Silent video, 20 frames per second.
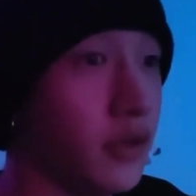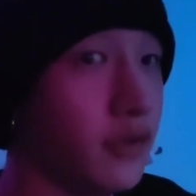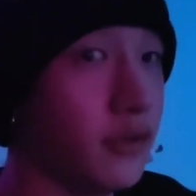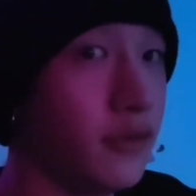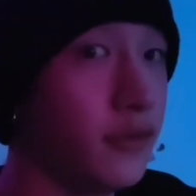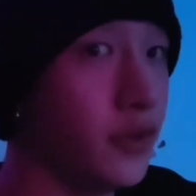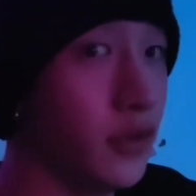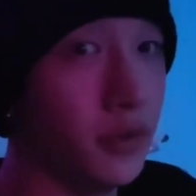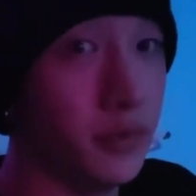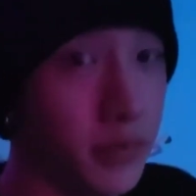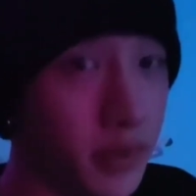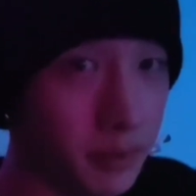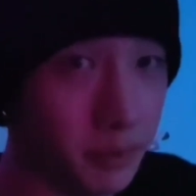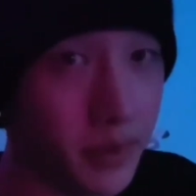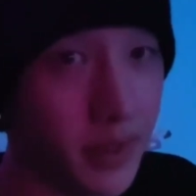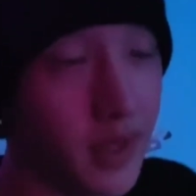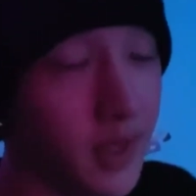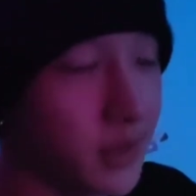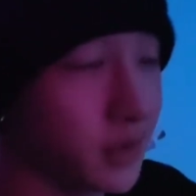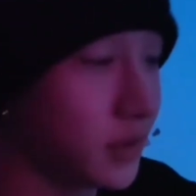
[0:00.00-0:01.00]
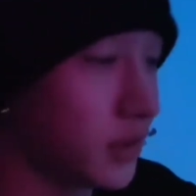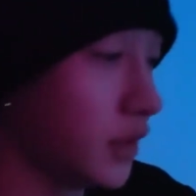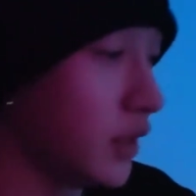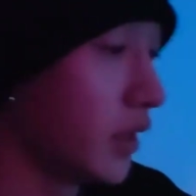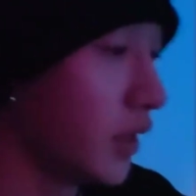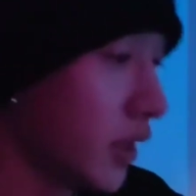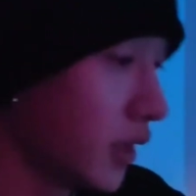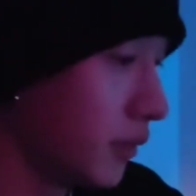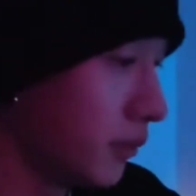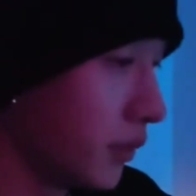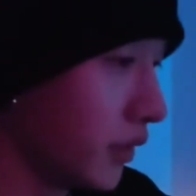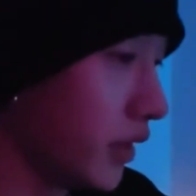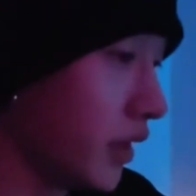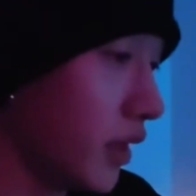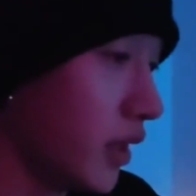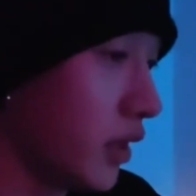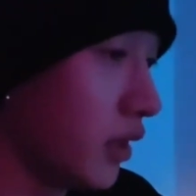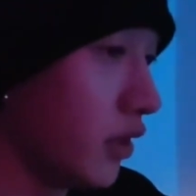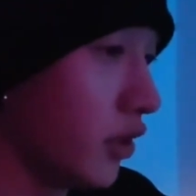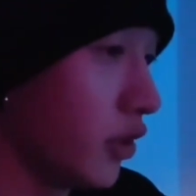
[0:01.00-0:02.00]
film the parts, but
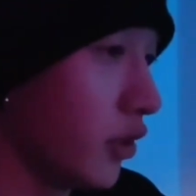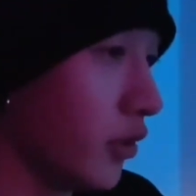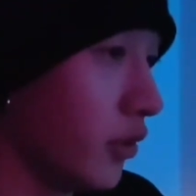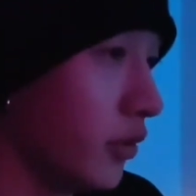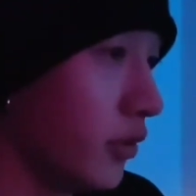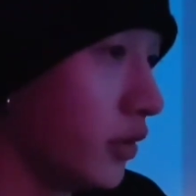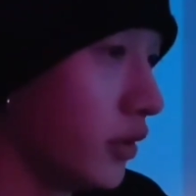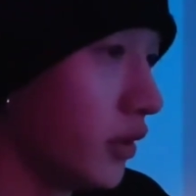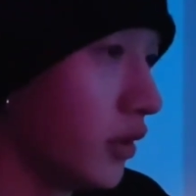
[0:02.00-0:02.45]
then